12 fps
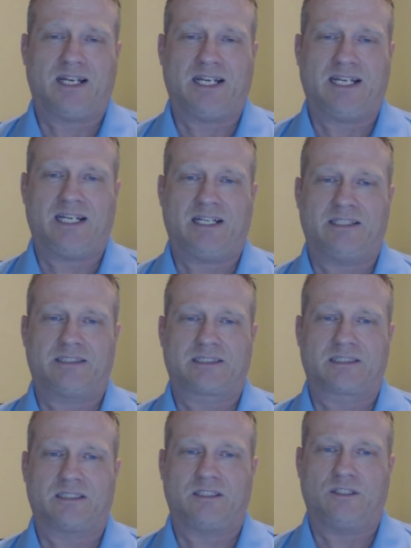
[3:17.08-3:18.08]
And,
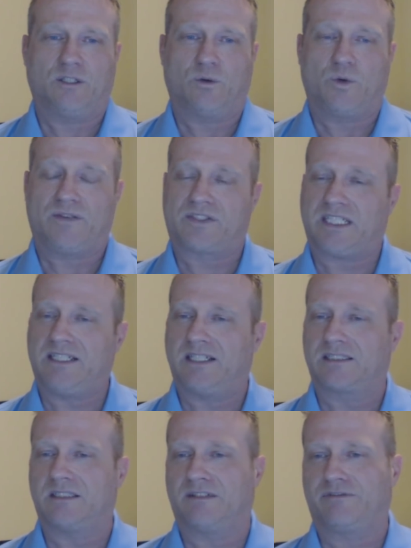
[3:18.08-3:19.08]
we've seen
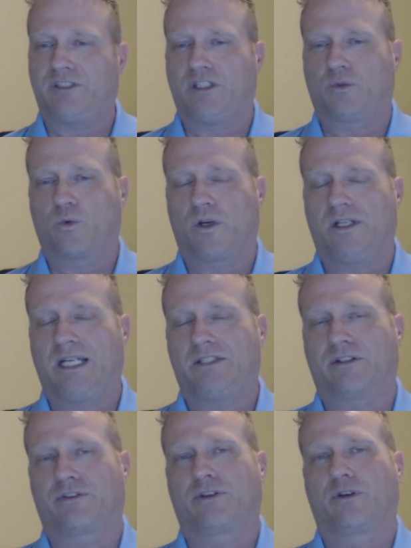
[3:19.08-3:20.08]
this in the field where you
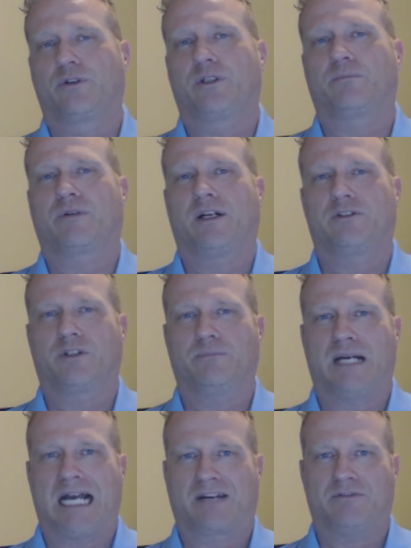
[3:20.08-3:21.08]
get your third compressor
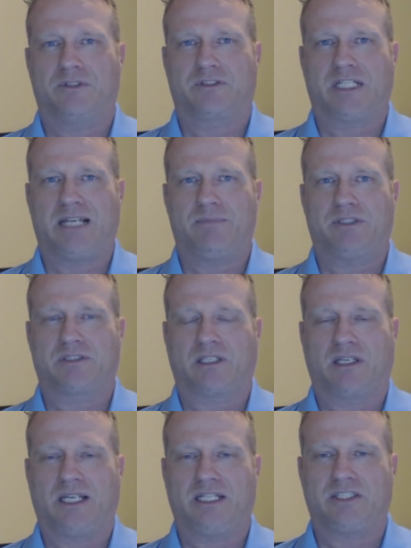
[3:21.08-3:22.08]
back from the same
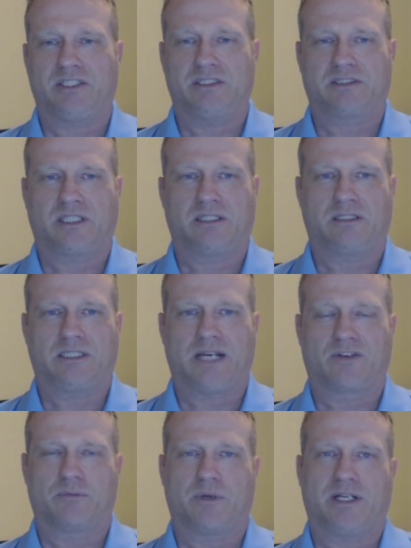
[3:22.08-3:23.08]
installation and suddenly
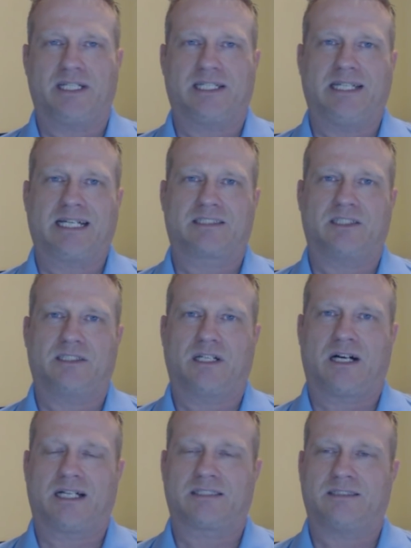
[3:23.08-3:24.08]
everybody connects the
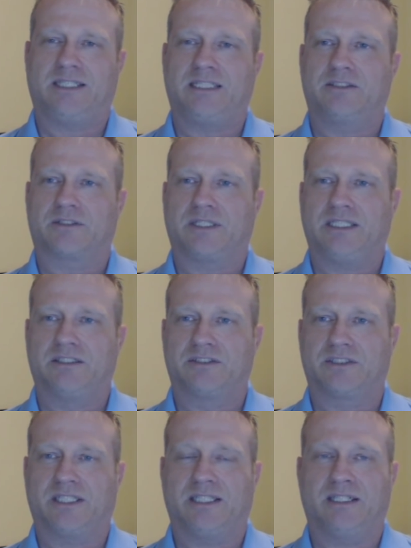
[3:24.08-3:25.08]
dots, digs their
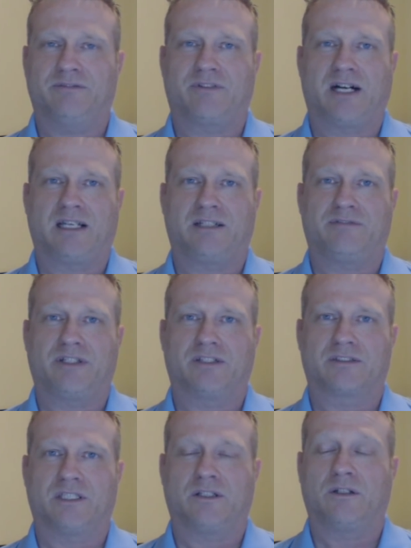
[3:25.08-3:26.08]
heels in, and finally
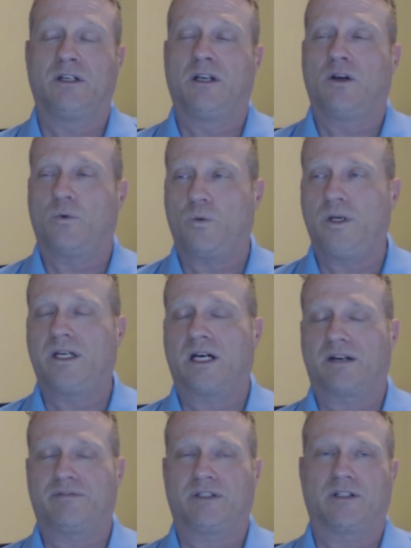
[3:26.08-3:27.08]
figures out, we got
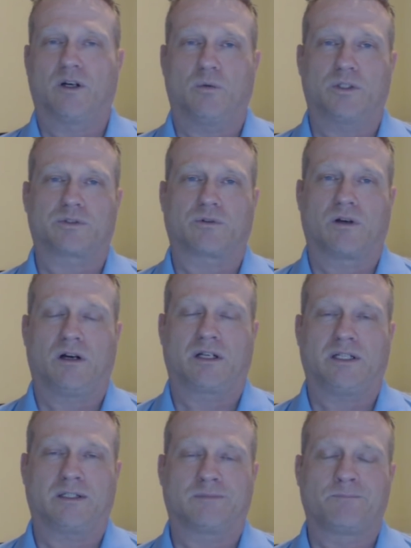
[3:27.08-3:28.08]
to figure out what's wrong
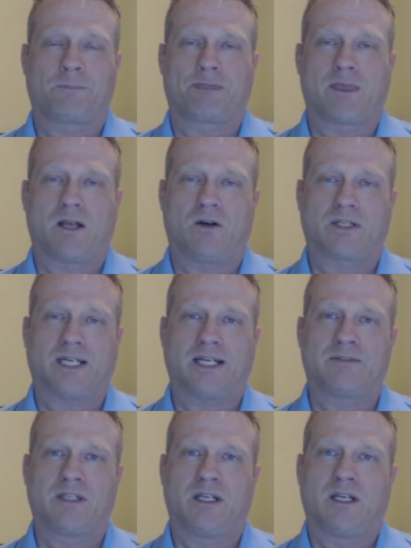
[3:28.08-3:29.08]
here. Okay.